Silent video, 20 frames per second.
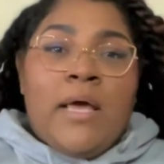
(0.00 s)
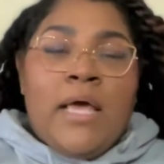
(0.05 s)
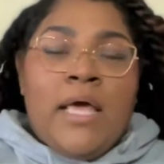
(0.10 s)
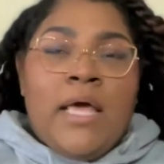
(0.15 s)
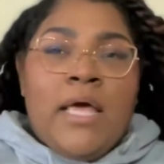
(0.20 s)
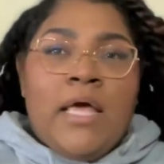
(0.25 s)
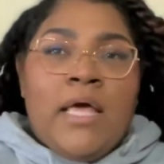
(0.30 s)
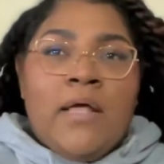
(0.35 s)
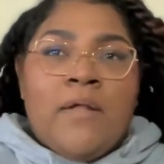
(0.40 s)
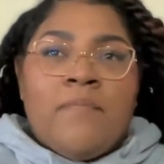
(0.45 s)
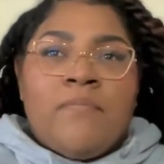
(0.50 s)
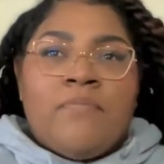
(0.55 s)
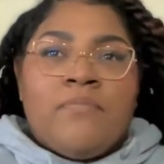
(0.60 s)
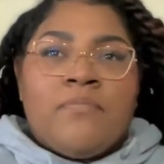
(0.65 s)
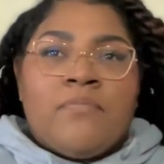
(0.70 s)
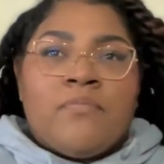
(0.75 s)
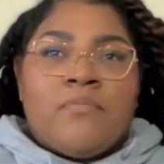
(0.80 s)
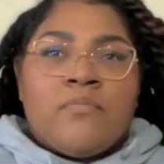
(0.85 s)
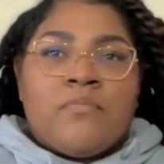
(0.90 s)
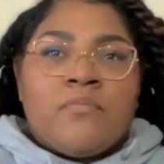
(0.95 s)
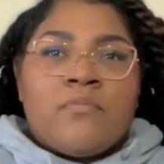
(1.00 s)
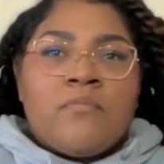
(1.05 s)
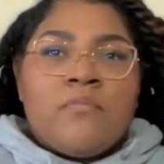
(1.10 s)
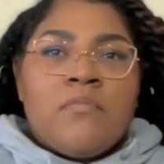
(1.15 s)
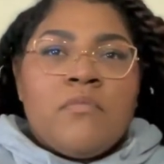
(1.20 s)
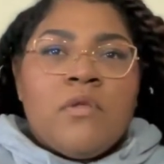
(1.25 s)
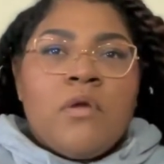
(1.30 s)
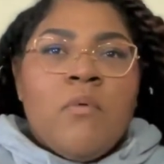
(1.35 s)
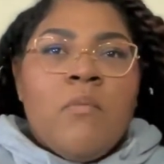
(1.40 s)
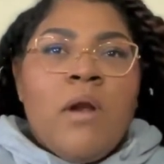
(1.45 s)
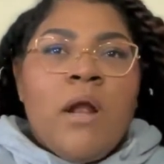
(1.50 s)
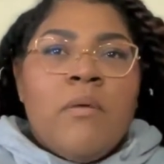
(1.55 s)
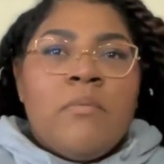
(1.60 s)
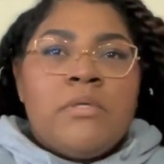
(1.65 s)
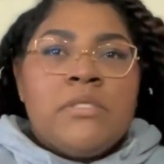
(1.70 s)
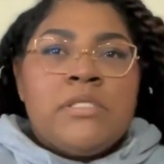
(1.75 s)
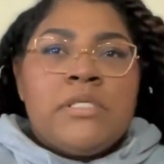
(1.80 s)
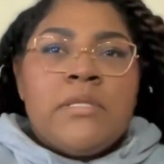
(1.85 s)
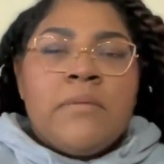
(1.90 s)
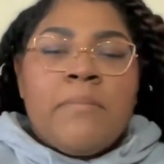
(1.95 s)
And when I
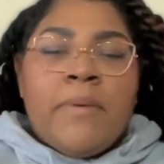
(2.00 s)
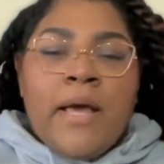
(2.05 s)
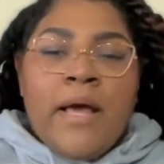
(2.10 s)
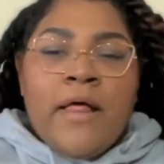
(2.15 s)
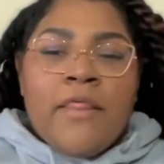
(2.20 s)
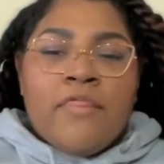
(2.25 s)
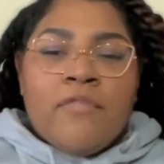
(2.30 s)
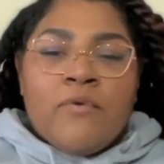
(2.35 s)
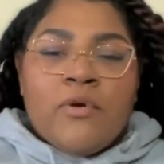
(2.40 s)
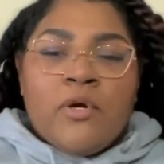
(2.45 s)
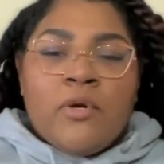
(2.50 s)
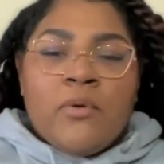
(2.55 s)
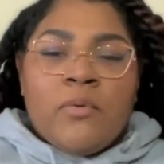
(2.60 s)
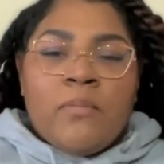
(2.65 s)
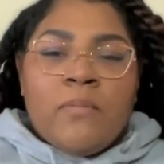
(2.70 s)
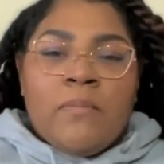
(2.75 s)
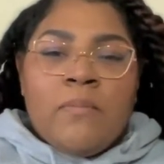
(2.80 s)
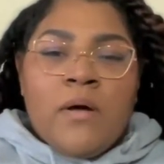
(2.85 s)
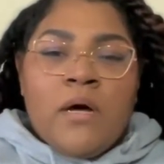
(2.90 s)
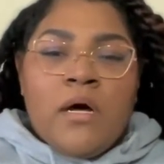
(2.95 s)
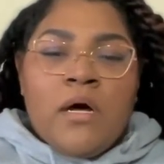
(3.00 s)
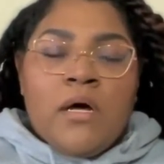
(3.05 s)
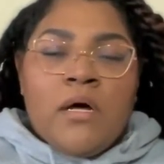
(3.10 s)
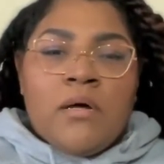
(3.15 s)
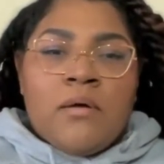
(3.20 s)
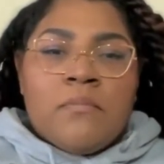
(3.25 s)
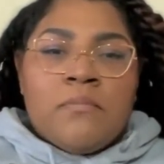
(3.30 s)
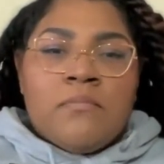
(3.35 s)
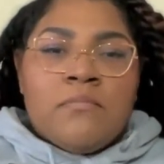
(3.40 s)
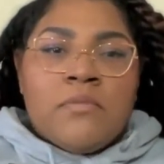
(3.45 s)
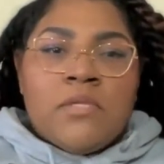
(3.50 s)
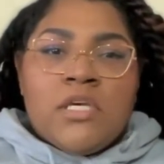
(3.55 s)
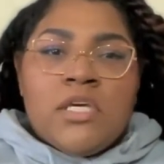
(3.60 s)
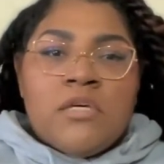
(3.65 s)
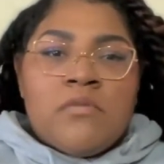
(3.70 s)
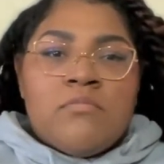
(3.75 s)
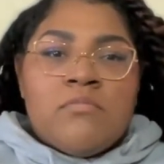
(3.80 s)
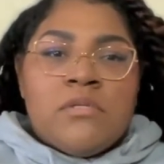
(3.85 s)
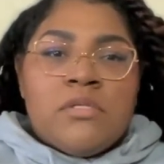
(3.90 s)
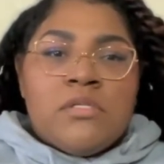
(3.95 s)
went to the bathroom,
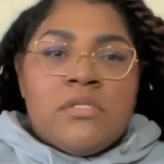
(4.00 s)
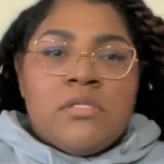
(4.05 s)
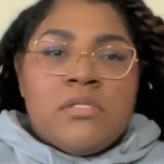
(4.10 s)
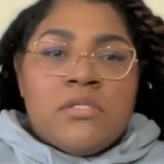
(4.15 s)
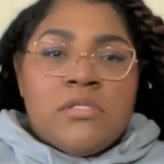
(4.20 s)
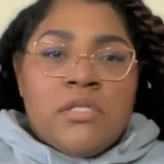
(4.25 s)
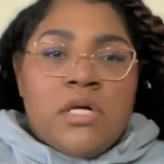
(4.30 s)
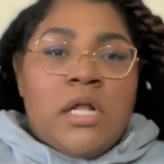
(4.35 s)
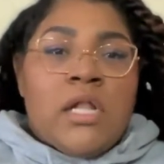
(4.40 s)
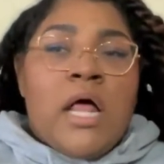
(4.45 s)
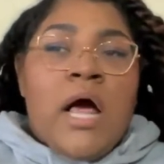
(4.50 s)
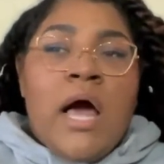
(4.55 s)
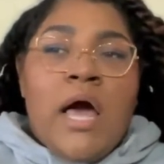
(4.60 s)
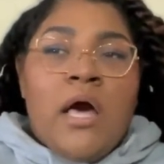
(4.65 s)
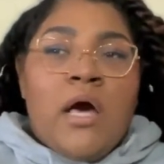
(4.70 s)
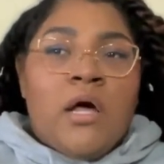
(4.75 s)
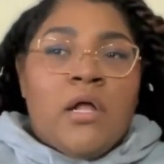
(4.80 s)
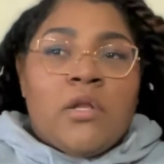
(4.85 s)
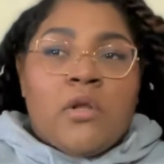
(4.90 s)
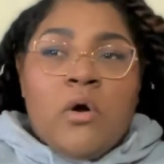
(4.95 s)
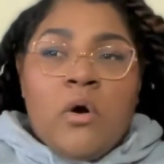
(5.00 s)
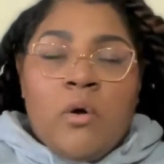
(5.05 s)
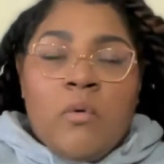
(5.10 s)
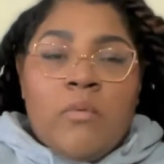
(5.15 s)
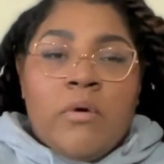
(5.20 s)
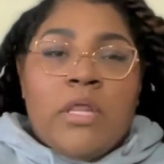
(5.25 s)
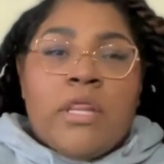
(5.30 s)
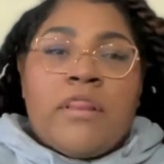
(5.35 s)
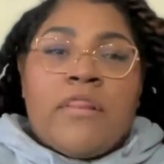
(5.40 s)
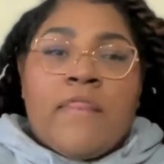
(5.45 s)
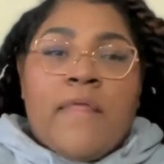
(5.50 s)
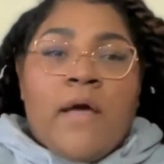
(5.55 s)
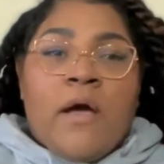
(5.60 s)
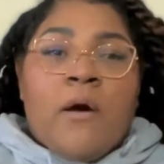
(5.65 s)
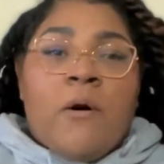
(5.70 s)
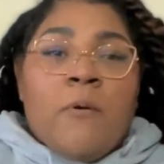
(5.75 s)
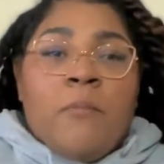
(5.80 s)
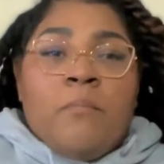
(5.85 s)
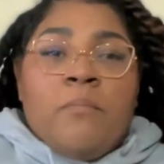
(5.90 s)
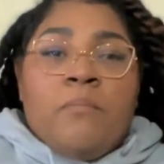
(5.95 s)
it was the clot along with like
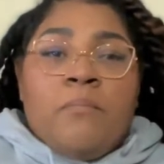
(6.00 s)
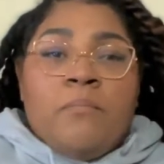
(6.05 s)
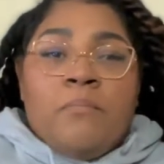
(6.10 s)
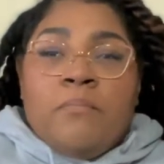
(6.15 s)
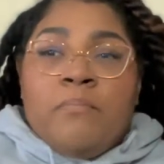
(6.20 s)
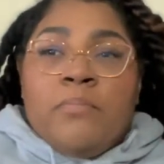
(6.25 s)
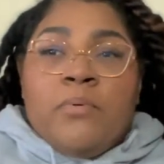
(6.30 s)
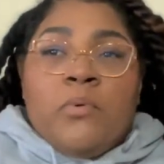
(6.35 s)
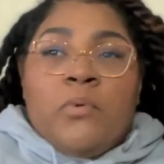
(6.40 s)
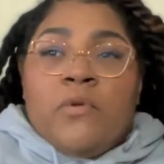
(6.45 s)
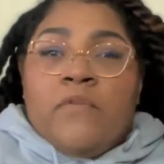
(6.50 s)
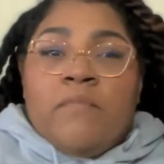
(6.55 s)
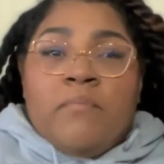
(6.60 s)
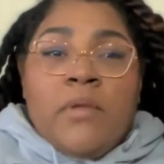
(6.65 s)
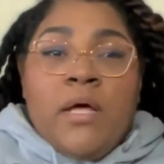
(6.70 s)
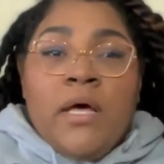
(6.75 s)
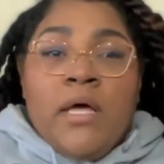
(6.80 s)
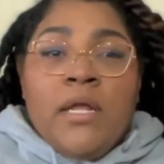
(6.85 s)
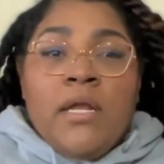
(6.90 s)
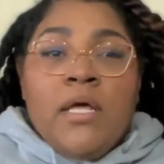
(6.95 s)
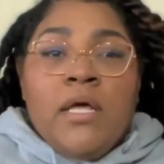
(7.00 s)
a pool of blood.